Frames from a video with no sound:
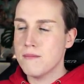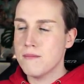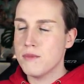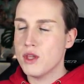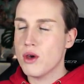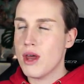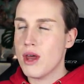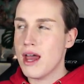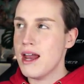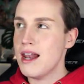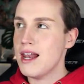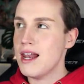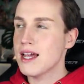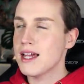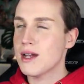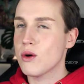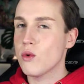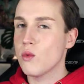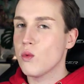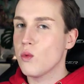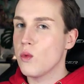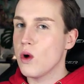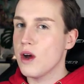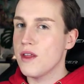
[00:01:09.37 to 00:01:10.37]
you get like
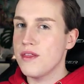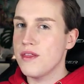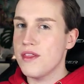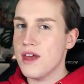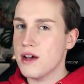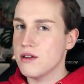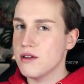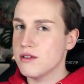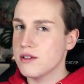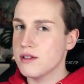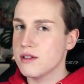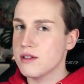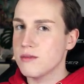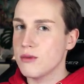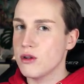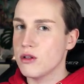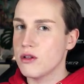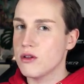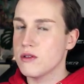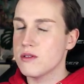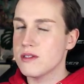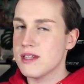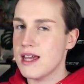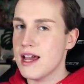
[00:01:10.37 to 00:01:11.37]
1,000
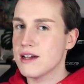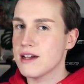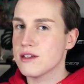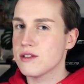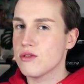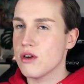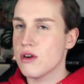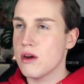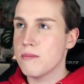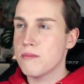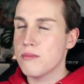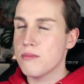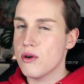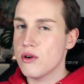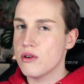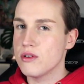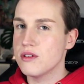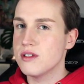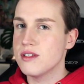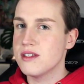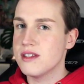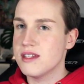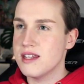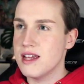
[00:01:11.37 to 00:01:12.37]
simoleons extra per
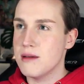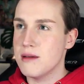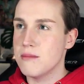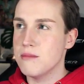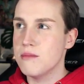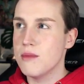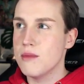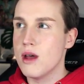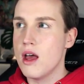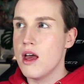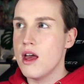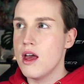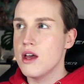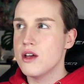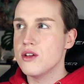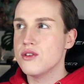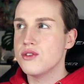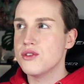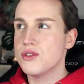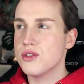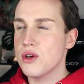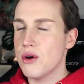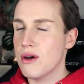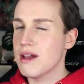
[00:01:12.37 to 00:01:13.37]
sim.
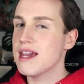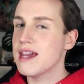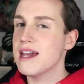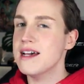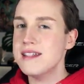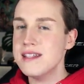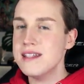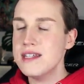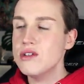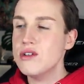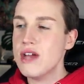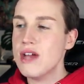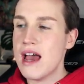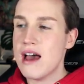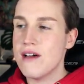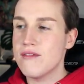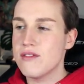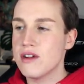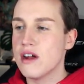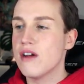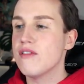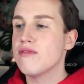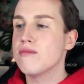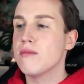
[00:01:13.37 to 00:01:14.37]
So I guess you'd have
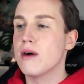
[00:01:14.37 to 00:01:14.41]
enough